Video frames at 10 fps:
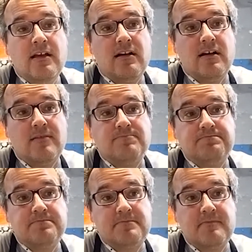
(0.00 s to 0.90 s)
Um,
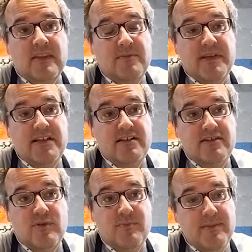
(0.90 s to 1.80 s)

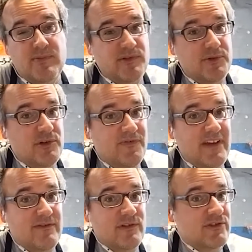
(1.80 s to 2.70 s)
because when people do you
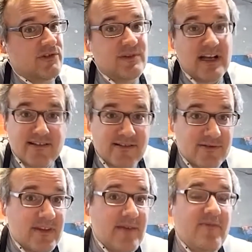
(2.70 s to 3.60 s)
favors, you got to
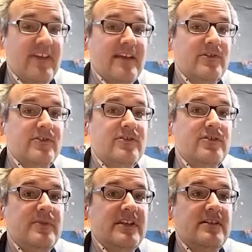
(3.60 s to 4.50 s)
do them favors
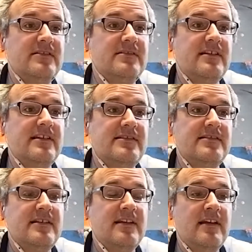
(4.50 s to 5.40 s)
too, because
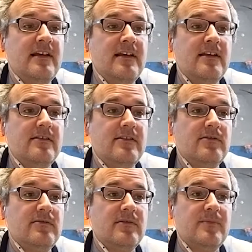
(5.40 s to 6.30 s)
it's, you
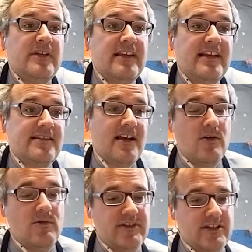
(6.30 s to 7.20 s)
know, I mean, that's
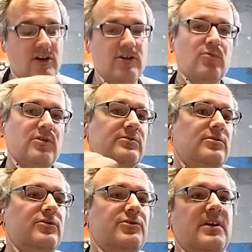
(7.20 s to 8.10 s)
how the art world
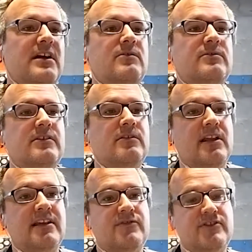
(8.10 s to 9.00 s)
goes around. You know,
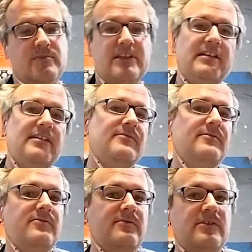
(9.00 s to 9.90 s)
like if somebody,
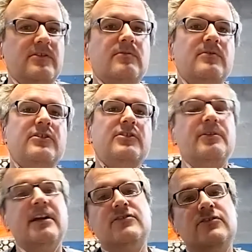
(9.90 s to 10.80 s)
you know,
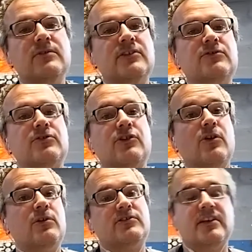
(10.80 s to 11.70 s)
curates you into a show
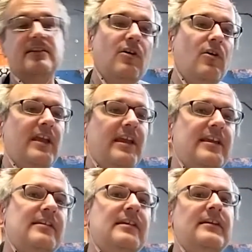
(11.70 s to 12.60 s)
or is like, oh,
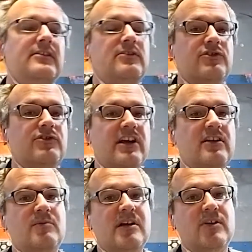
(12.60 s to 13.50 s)
hey, you should check
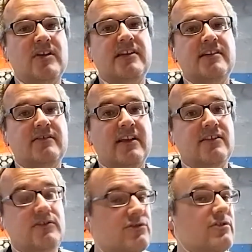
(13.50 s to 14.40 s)
out my buddy, like
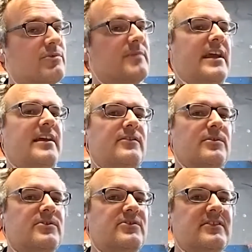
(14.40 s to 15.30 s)
you should repay
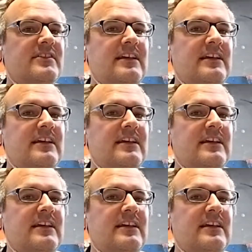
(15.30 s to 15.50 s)
those